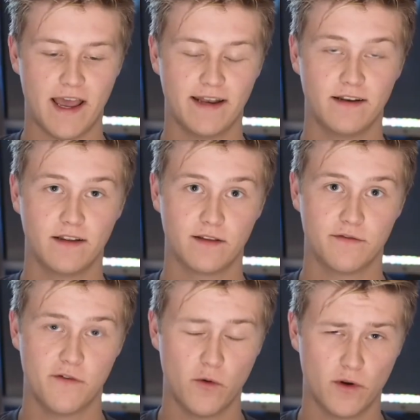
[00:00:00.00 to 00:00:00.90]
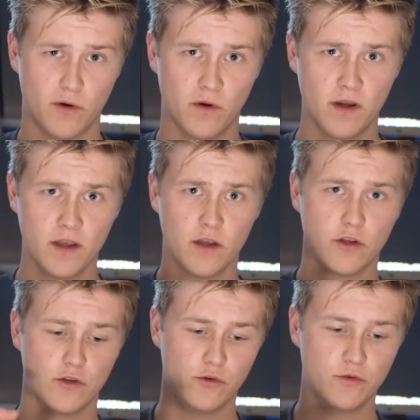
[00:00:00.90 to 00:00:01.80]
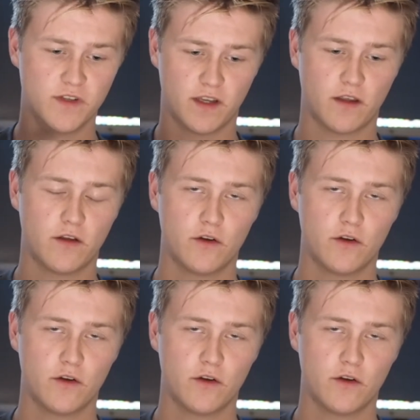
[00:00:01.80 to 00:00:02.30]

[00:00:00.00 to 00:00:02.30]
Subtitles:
editing the photo, using